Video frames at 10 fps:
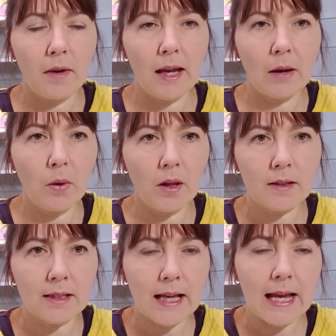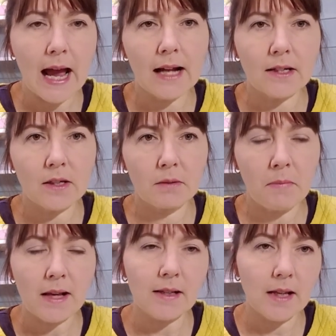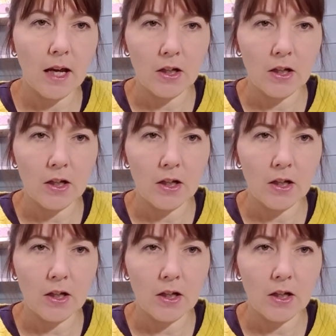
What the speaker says: it will say add to basket,